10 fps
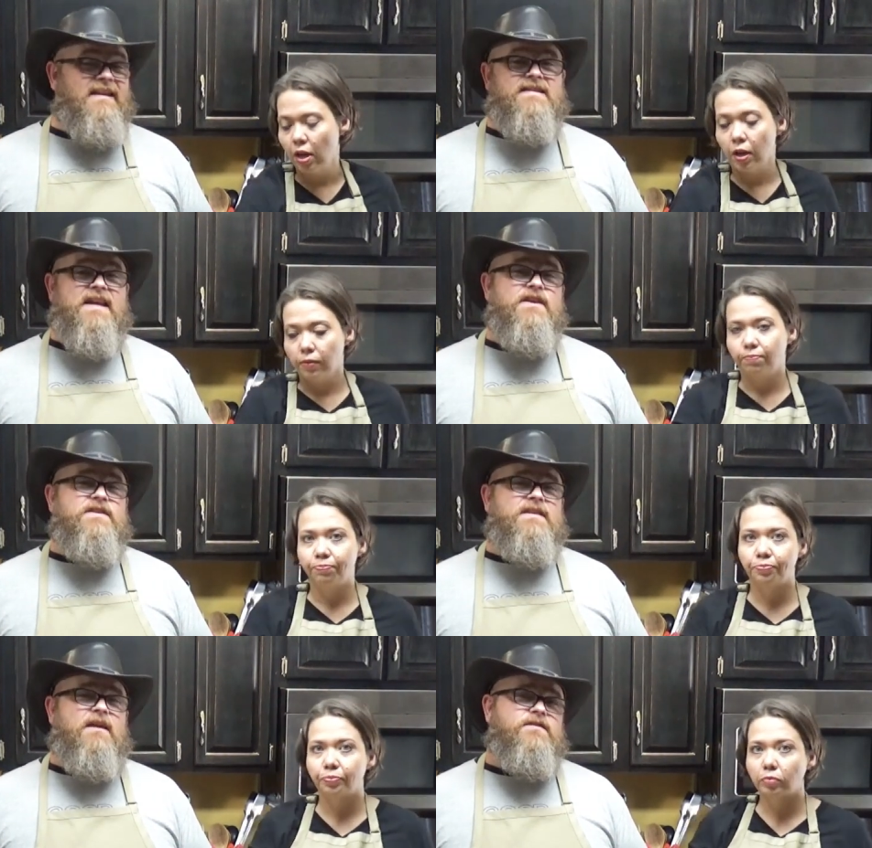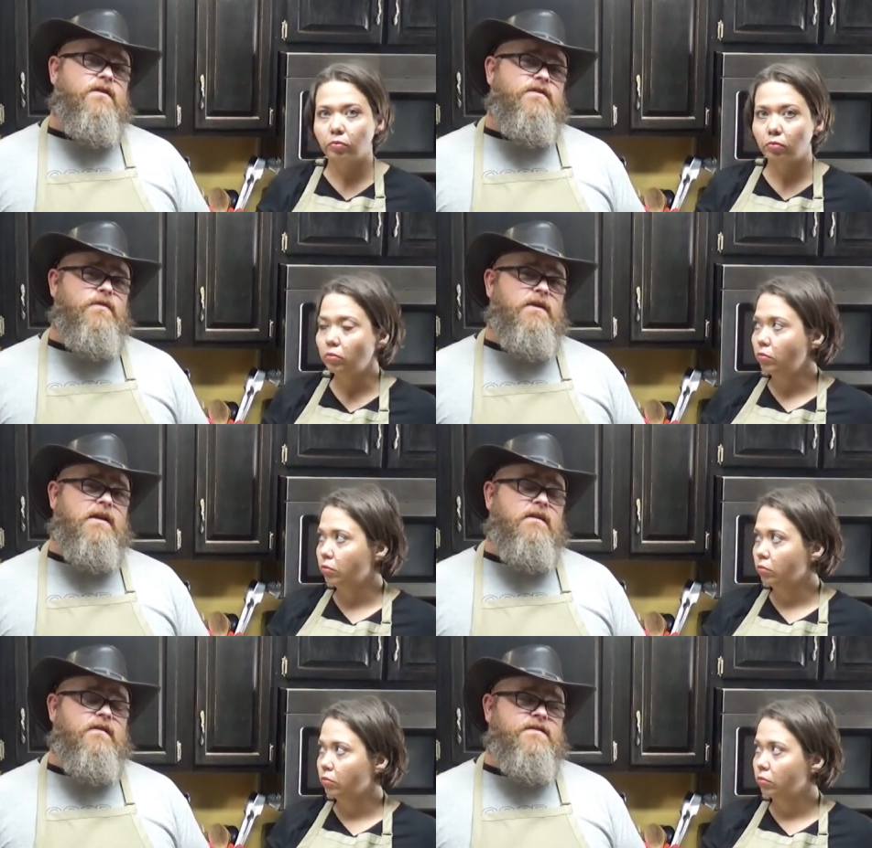Speaker 1: And let's say you just now start tuning
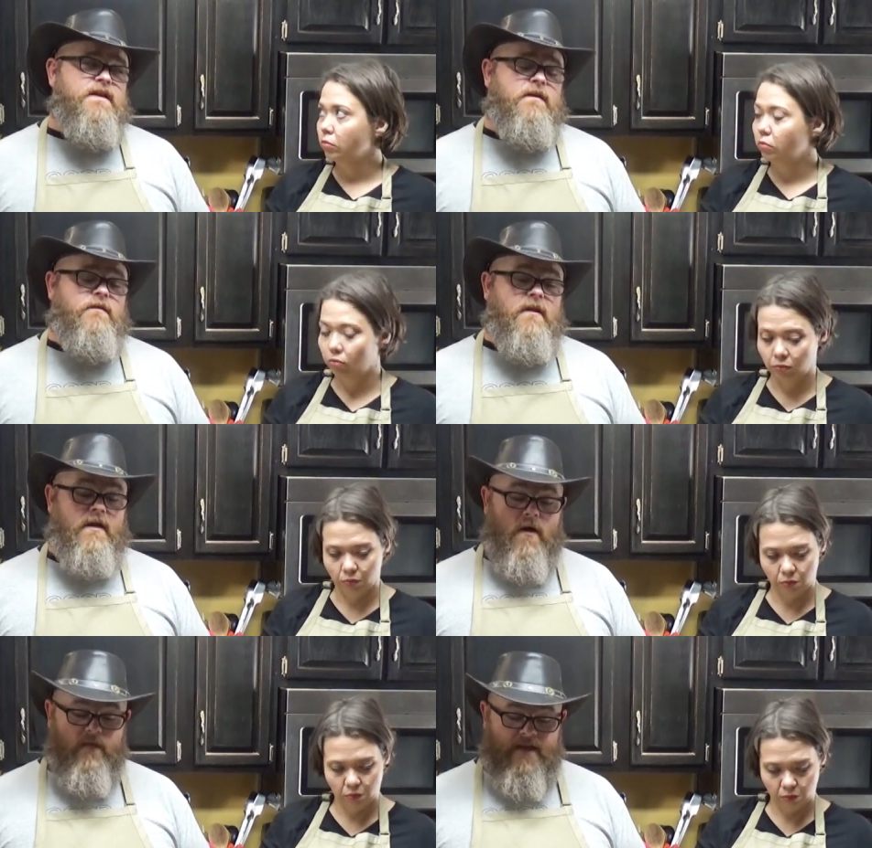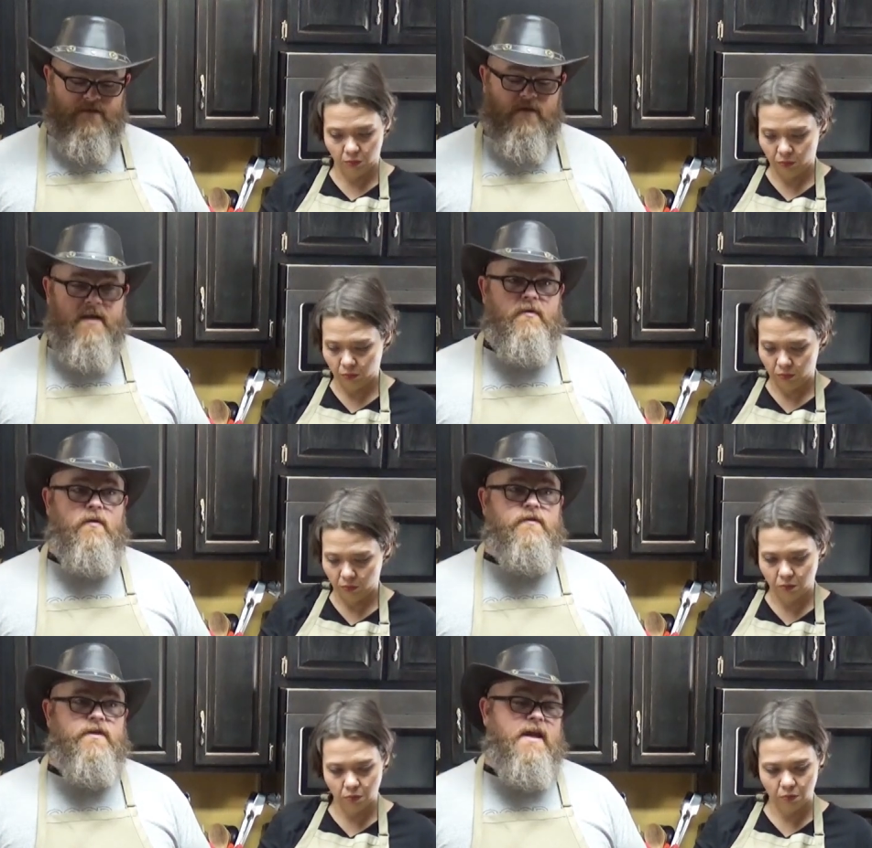into this channel. You're like, oh, that's great,
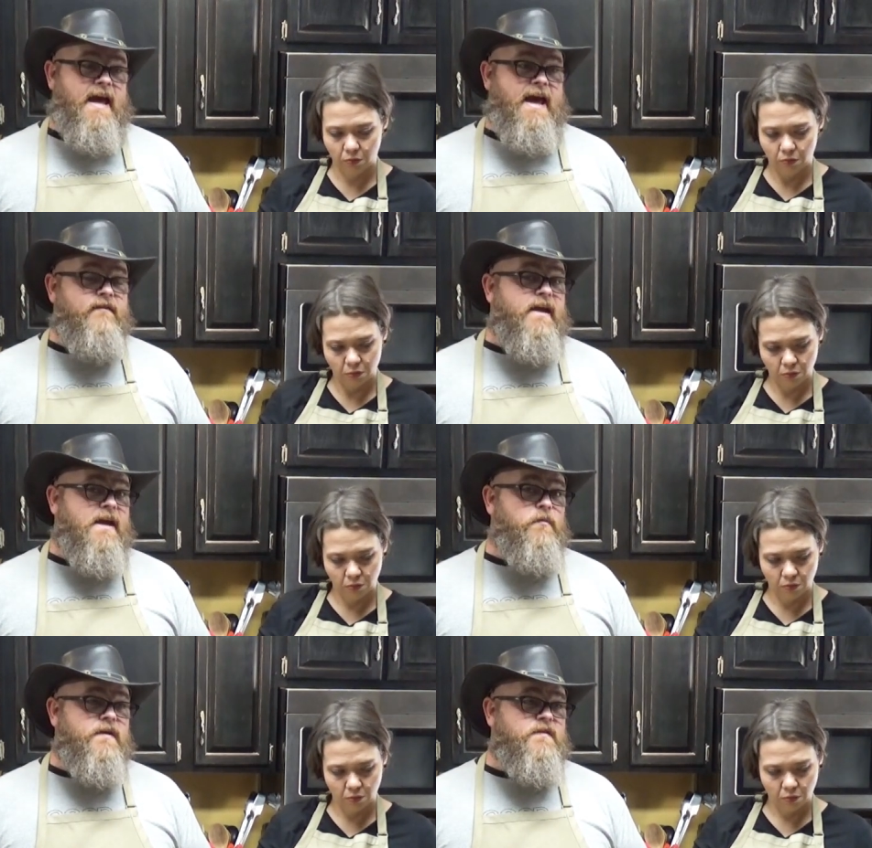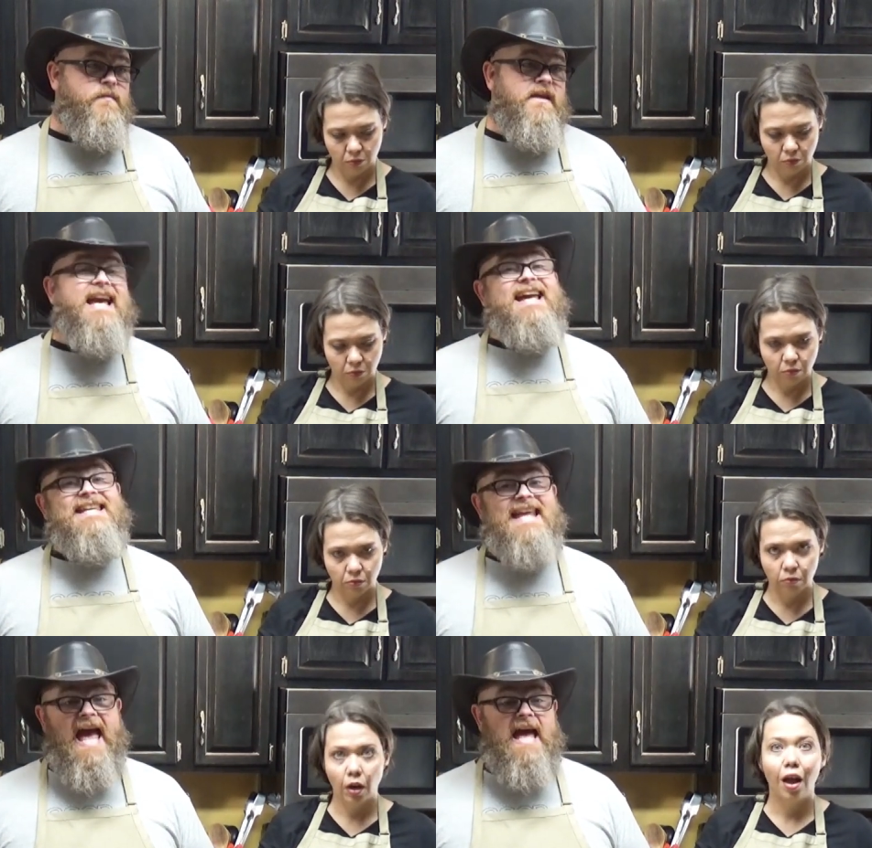but do you have a ham recipe?
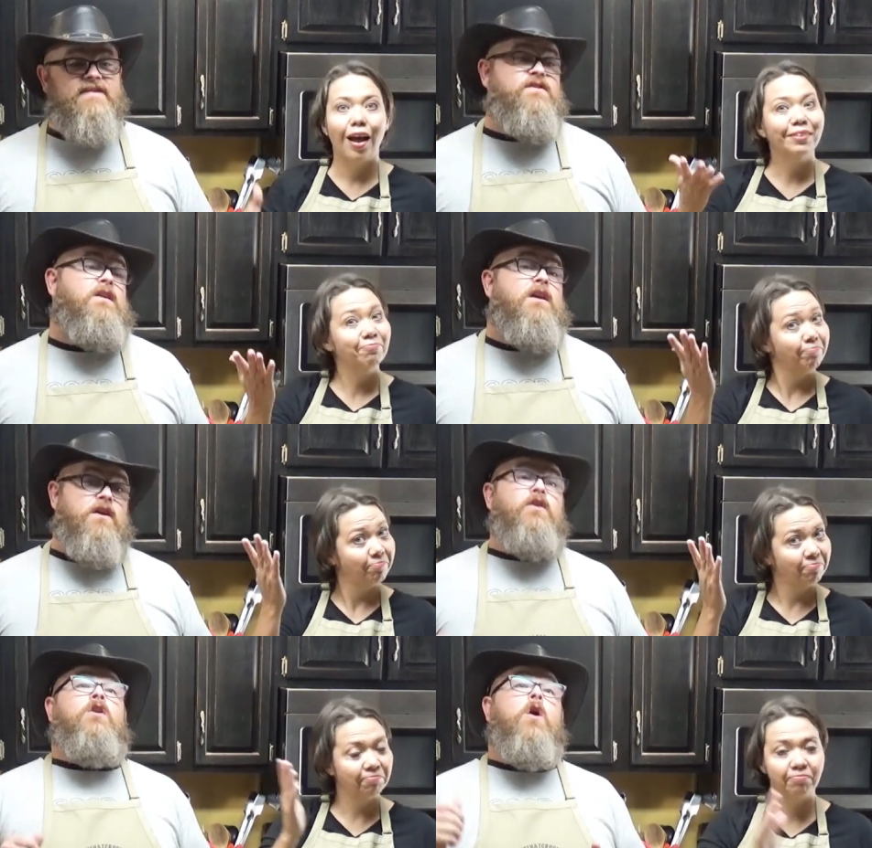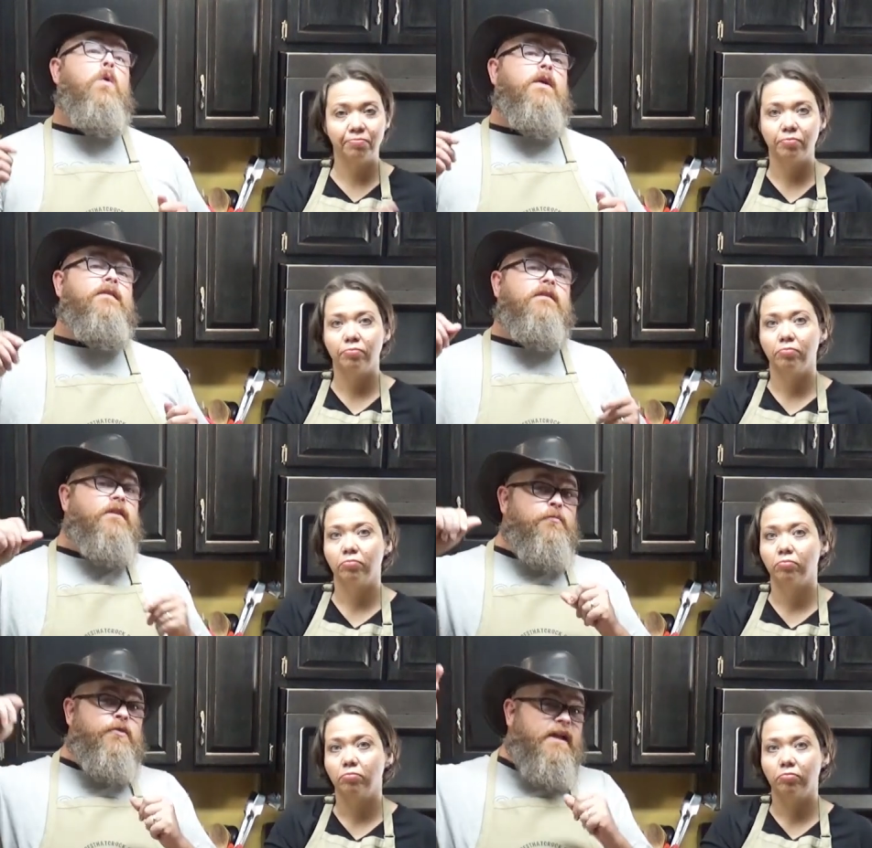Yes! go in the
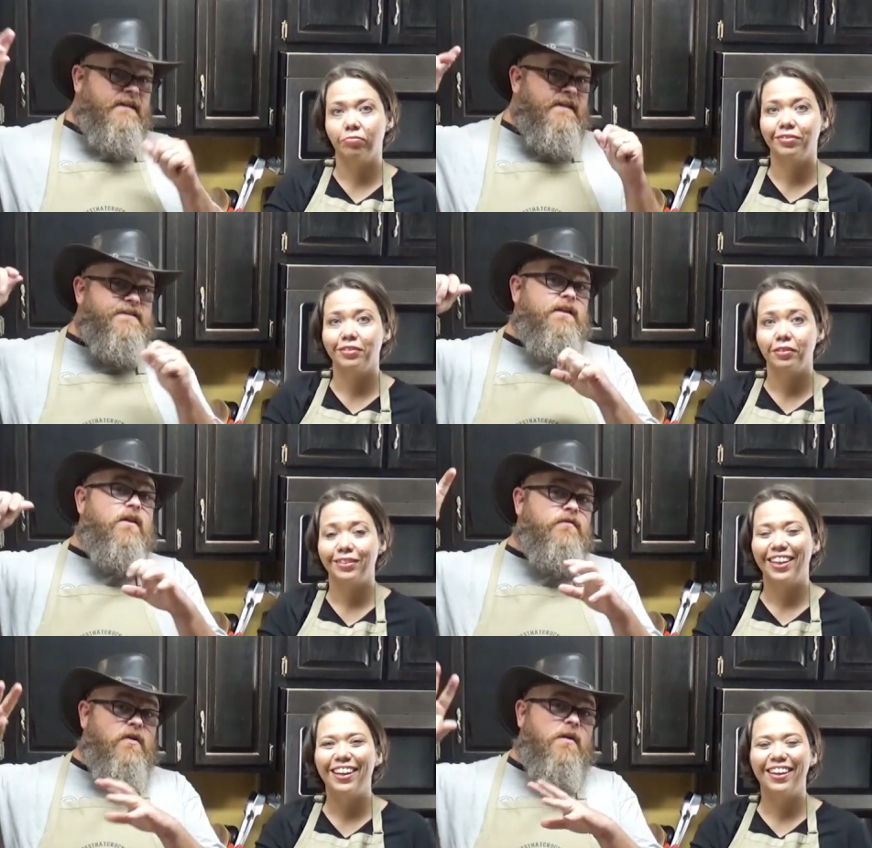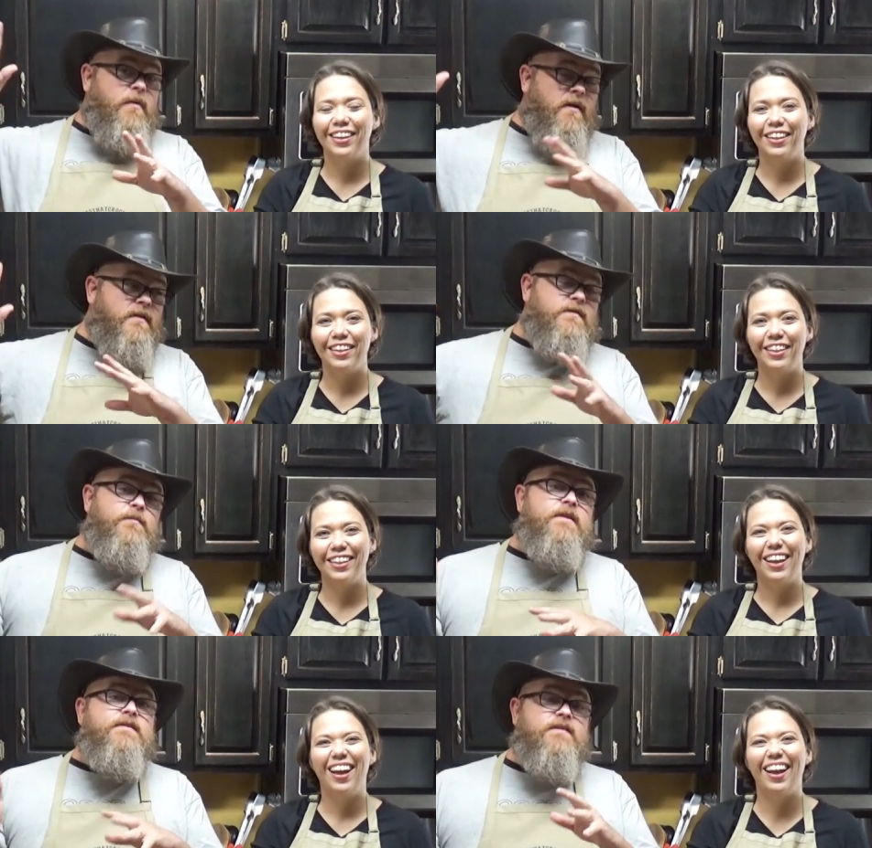little playlist of crock pot
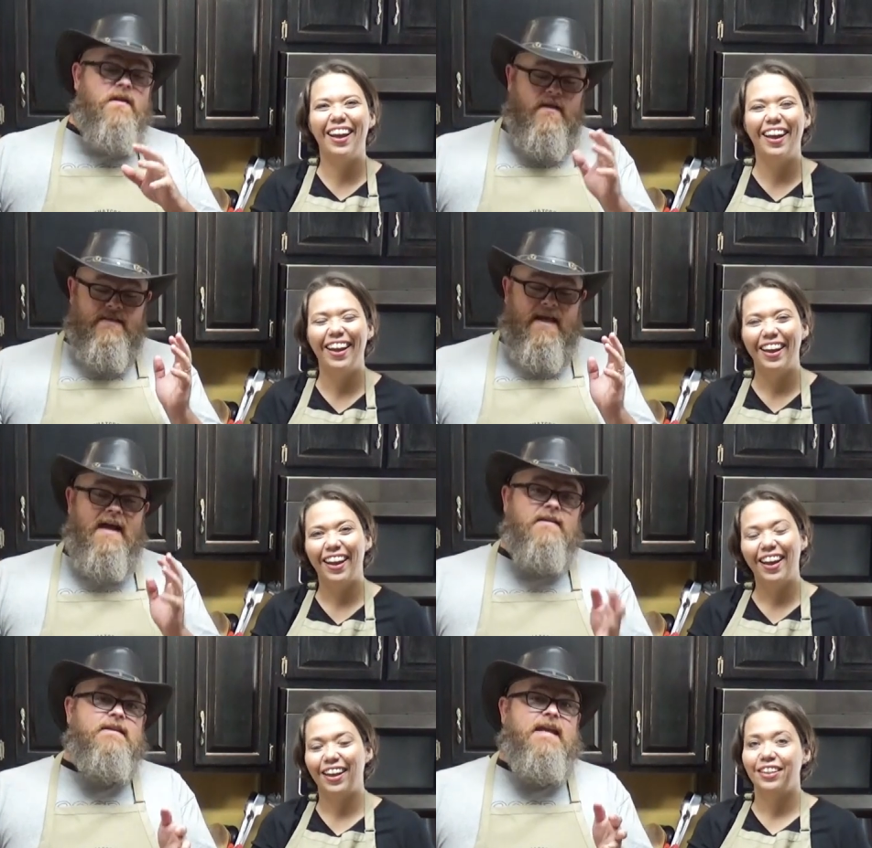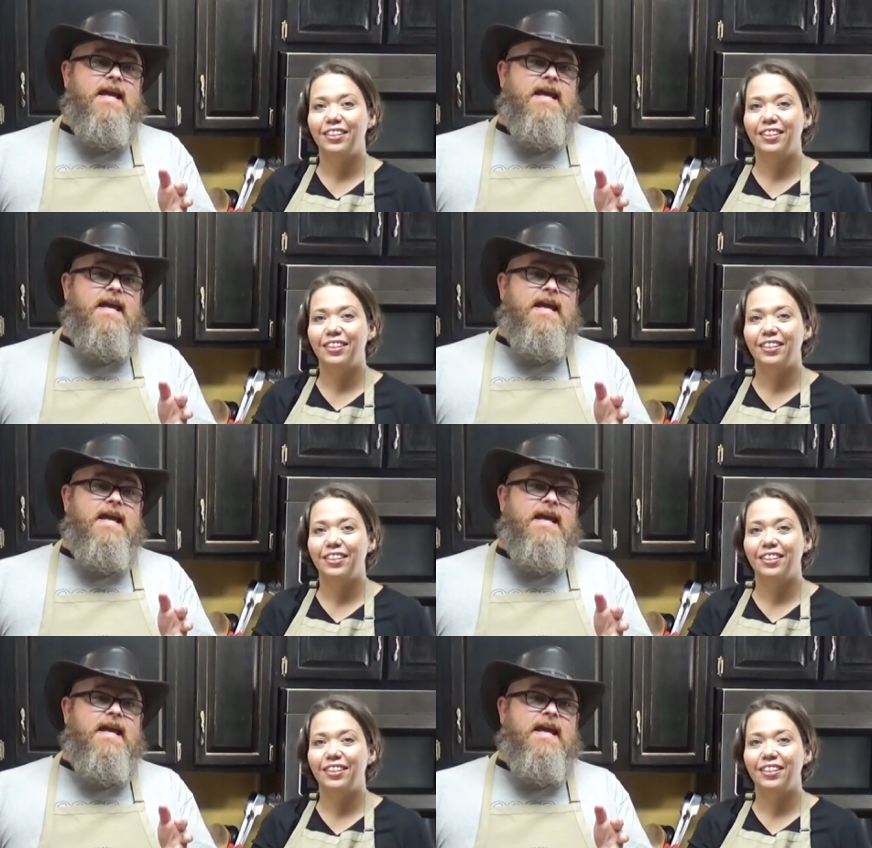recipes. There uh-huh. is a holiday